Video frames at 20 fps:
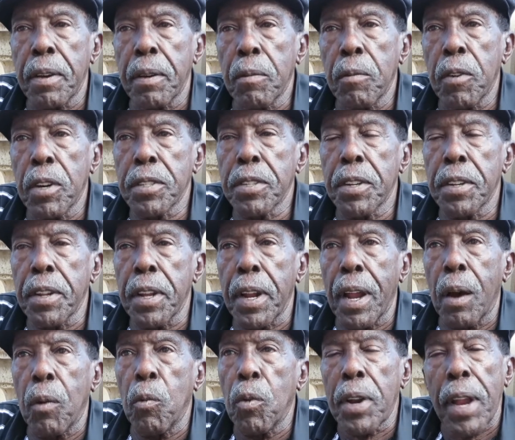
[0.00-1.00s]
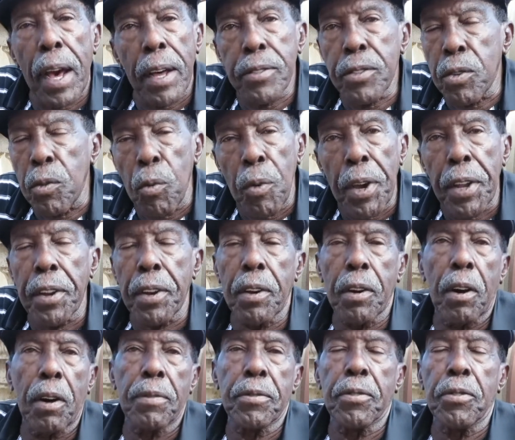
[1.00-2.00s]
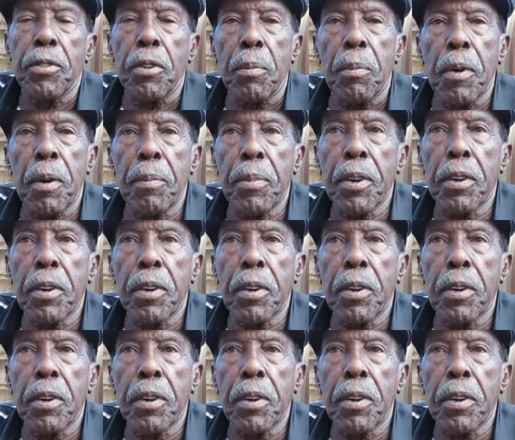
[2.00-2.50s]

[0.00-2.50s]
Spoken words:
It wasn't that I went out to win a golf tournament,